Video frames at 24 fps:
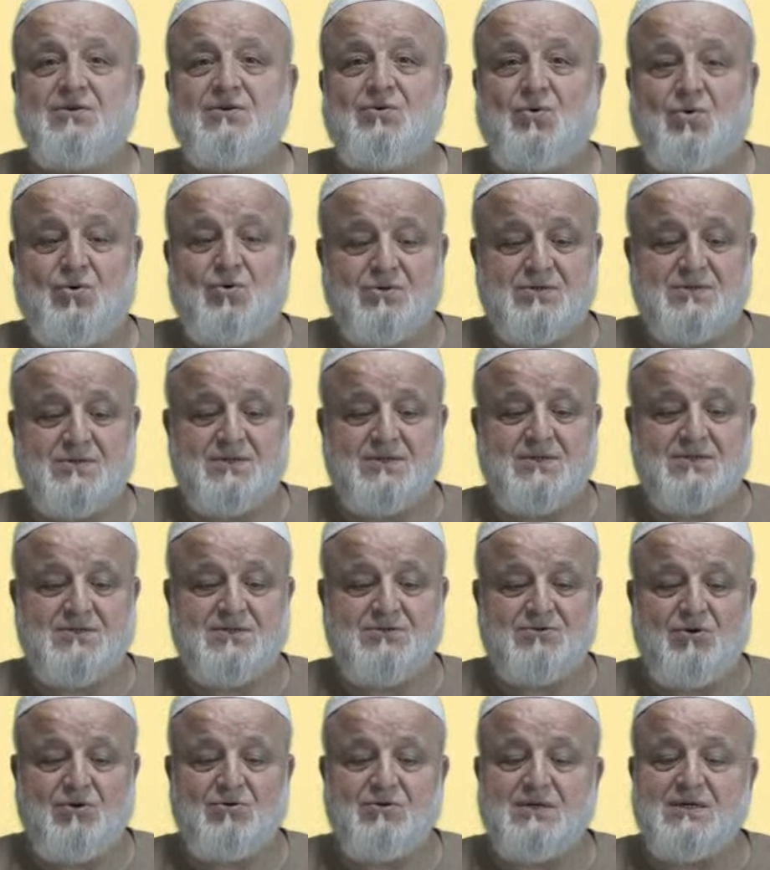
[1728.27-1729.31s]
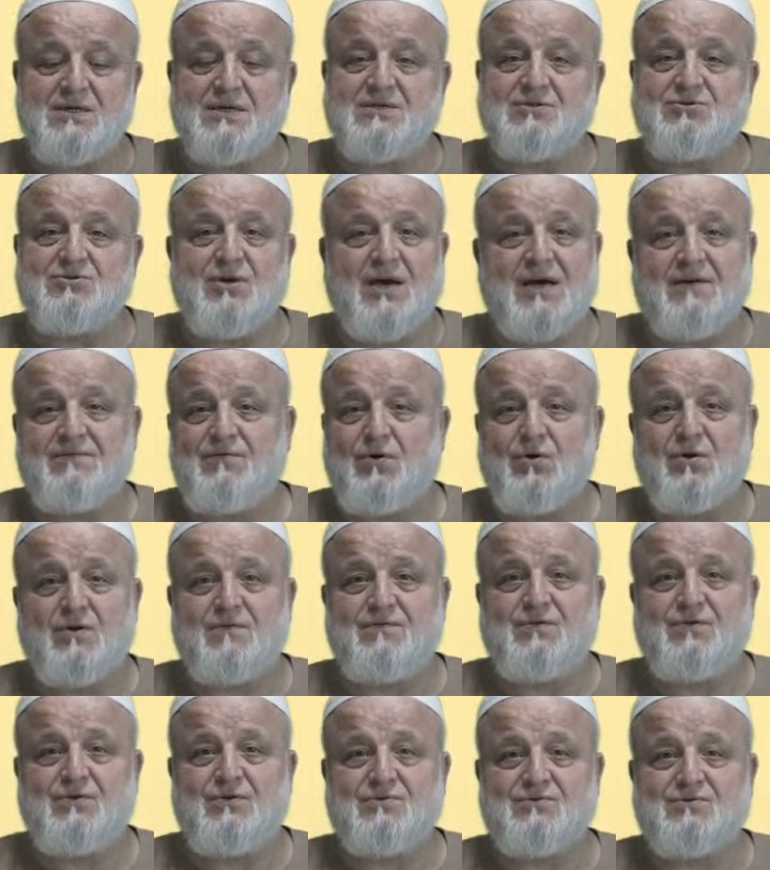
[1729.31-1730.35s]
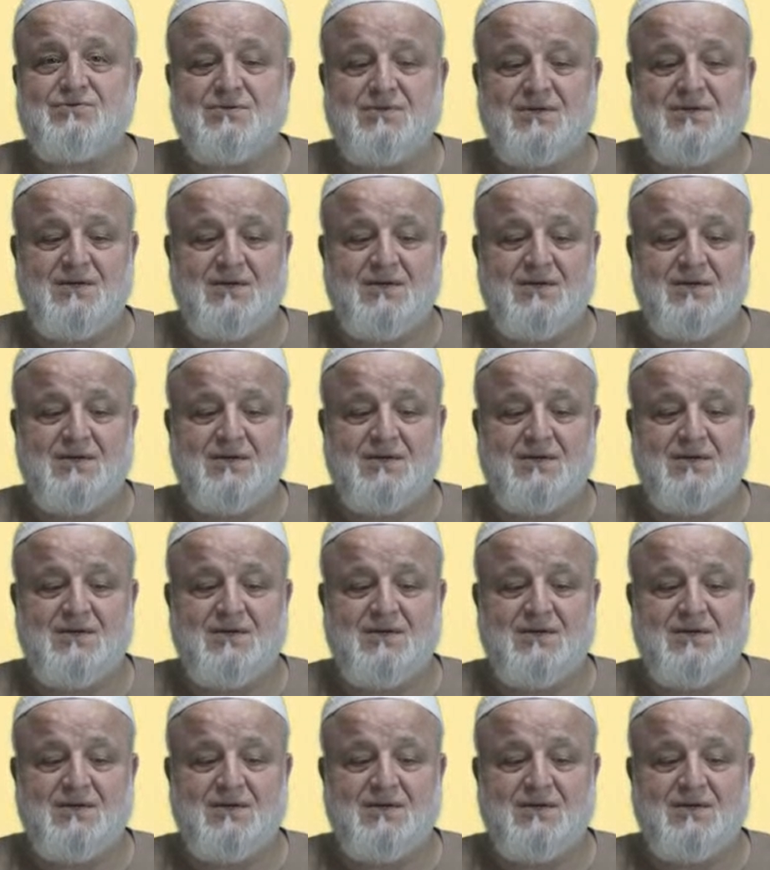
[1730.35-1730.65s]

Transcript: Horses, donkeys, you have all of those.